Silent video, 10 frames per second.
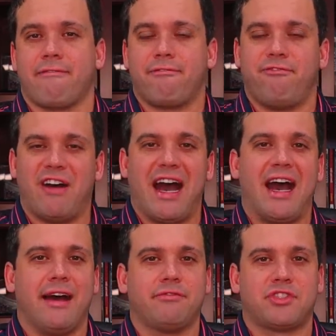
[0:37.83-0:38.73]

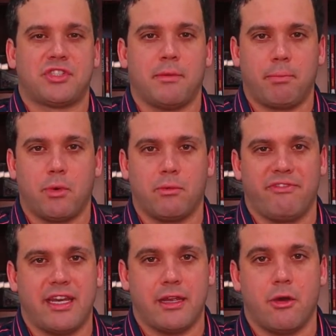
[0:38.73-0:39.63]
5 simple
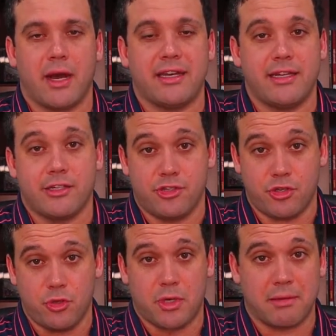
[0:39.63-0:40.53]
video ideas
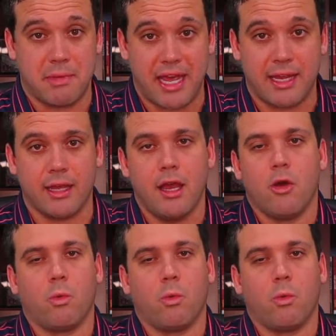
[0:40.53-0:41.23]
you can make